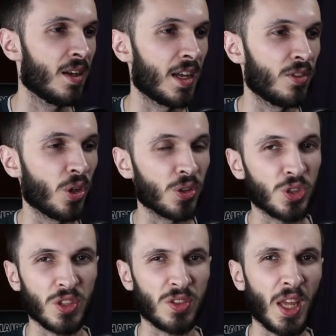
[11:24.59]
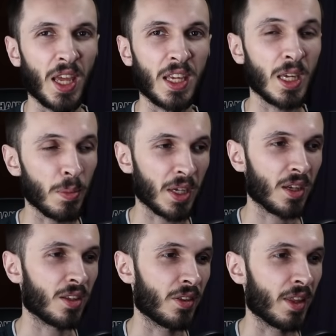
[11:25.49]
and not just a
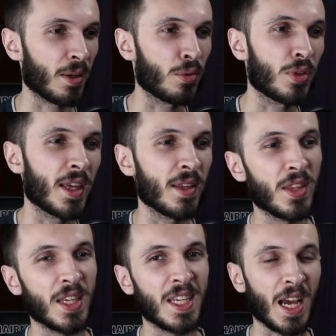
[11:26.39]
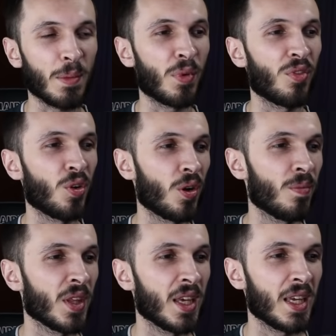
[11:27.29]
gimmick that, they, they, that he had before.